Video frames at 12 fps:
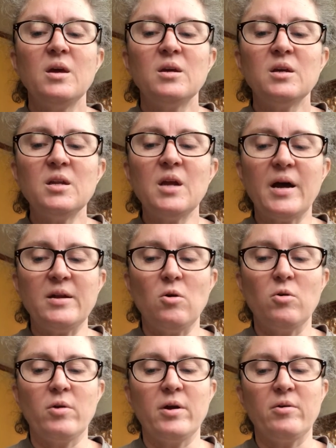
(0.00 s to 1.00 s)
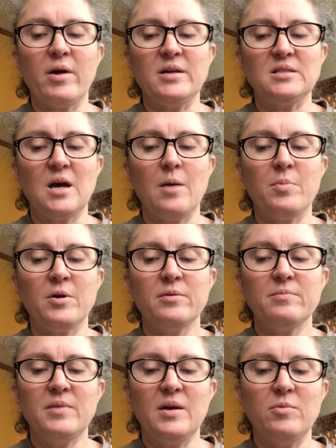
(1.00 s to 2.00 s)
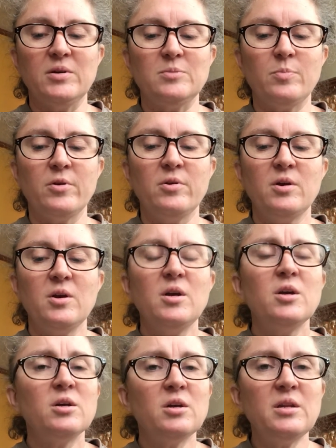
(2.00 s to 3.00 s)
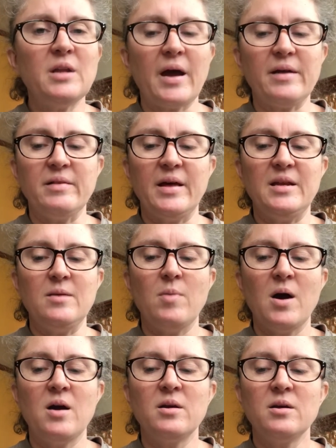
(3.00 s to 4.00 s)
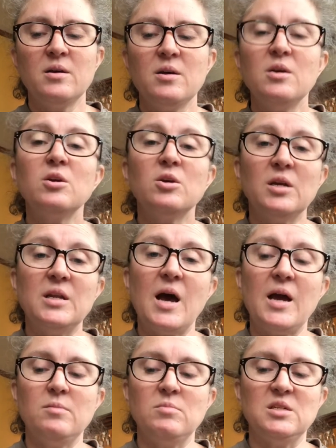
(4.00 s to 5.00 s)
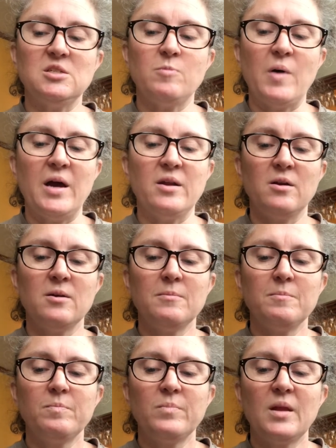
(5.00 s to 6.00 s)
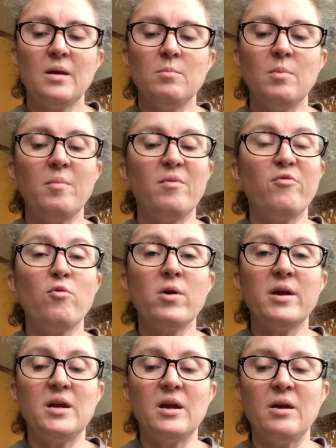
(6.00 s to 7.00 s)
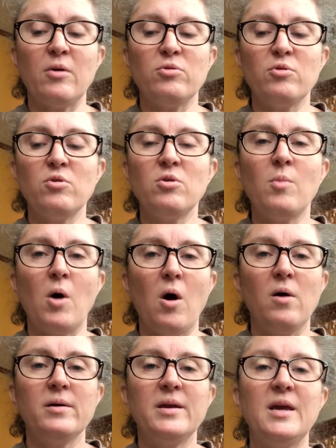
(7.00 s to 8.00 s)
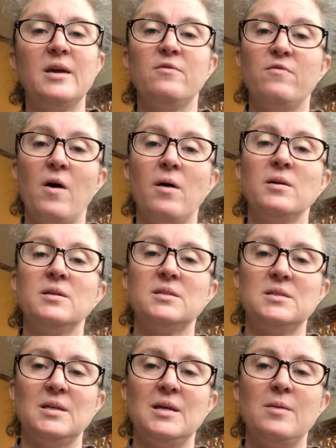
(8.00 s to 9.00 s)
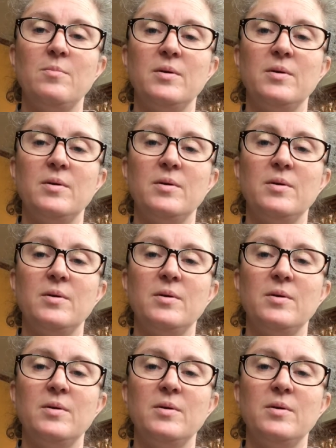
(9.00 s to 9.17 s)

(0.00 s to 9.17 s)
"Good night, old green grasshopper," he whispered. "Good night, ladybug. Good night, Miss Spider." But before he could go through them all, he had fallen asleep.